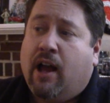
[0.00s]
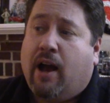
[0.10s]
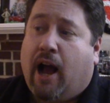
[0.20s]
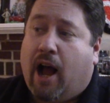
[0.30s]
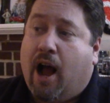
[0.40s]

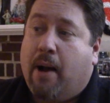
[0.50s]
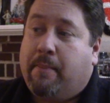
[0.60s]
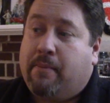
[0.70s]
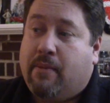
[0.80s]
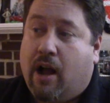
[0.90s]
A
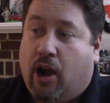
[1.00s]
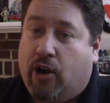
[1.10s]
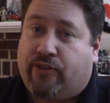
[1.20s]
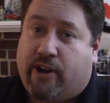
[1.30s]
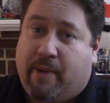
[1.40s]

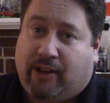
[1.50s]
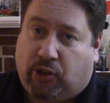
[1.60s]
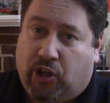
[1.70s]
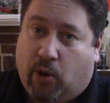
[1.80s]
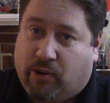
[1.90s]
good friend of mine,
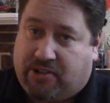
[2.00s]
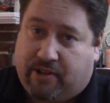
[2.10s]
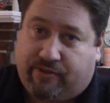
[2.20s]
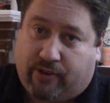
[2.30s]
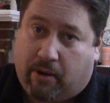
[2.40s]
Leo, was
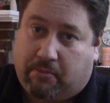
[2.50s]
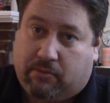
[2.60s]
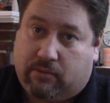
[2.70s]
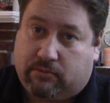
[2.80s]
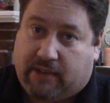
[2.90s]
in from
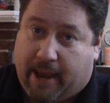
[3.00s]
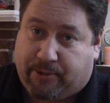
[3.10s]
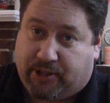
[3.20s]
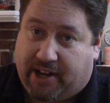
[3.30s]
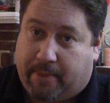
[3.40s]

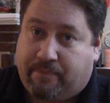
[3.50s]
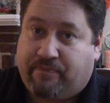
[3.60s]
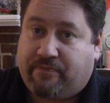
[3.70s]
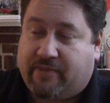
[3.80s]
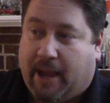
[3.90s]
Amsterdam.
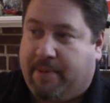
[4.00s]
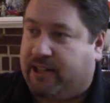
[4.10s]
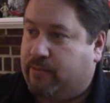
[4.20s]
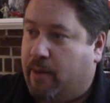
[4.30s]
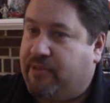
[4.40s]
I
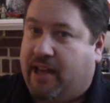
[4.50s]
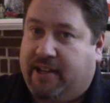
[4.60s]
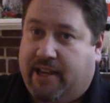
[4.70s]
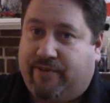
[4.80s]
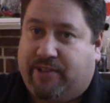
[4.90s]
picked him up
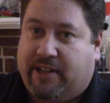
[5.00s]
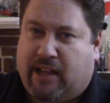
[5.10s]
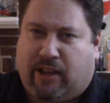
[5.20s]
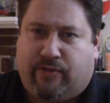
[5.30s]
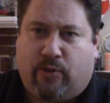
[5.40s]
that evening
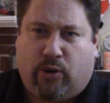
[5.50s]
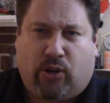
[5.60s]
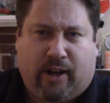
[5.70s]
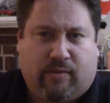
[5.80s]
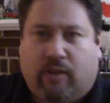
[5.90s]
at like 4
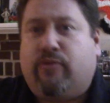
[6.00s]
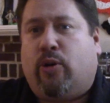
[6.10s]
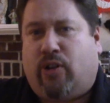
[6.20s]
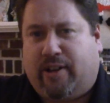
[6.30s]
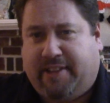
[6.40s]
o'clock, well, 4
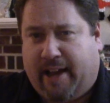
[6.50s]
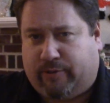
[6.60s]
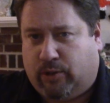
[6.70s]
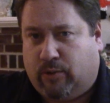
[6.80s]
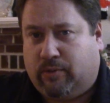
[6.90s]
o'clock in the
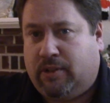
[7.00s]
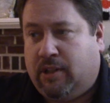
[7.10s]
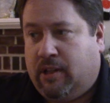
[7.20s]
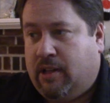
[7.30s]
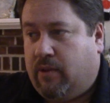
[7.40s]
afternoon.
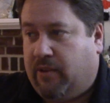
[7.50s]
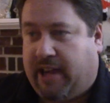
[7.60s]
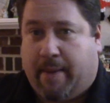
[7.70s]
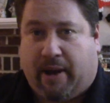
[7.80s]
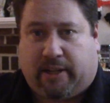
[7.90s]
We
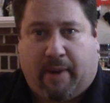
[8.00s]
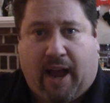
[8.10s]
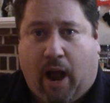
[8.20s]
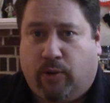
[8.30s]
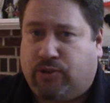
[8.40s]
came back to my
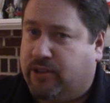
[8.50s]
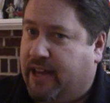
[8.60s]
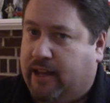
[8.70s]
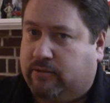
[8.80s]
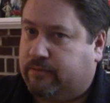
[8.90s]
house, and
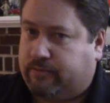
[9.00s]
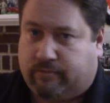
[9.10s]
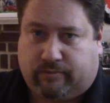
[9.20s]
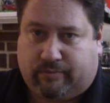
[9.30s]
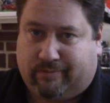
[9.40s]
then
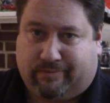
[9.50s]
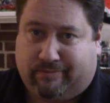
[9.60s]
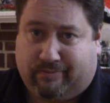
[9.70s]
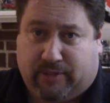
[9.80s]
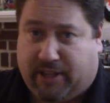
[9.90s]

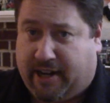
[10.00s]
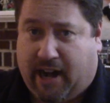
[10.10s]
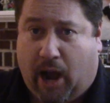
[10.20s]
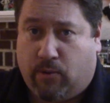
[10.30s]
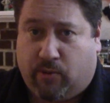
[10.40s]
within an
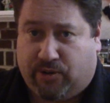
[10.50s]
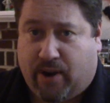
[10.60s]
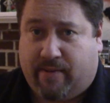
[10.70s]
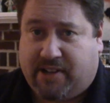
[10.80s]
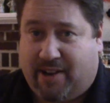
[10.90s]
hour we're
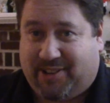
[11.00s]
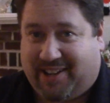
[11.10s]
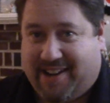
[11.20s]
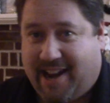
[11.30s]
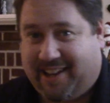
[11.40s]
driving down to
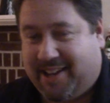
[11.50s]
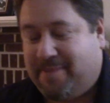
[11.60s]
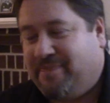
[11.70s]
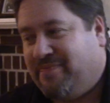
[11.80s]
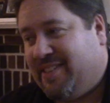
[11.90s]
Connecticut.
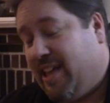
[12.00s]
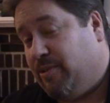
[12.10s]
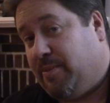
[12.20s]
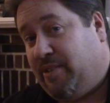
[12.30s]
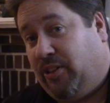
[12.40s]
It
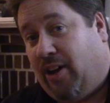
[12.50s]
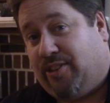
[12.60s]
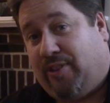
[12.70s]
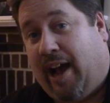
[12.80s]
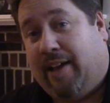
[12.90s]
was a pretty long
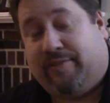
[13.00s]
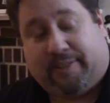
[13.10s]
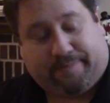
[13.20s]
drive.